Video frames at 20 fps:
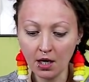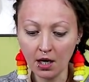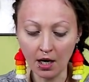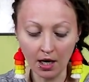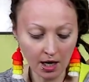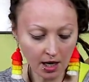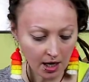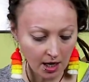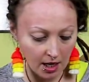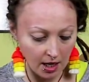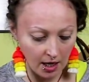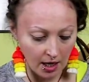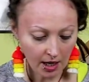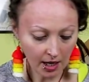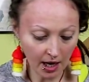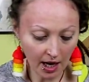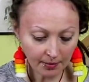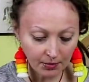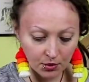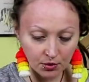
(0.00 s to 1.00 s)

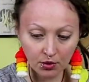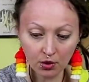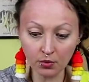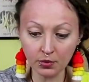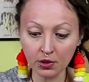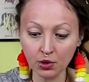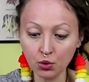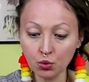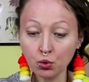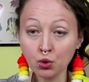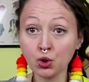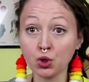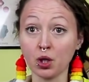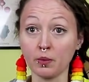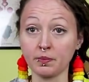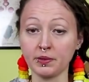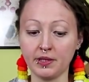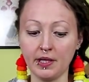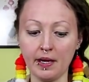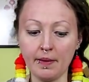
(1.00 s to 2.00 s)
I'm not going to
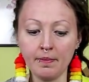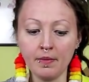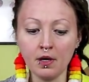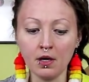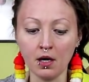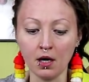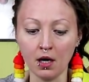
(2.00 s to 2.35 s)
chop them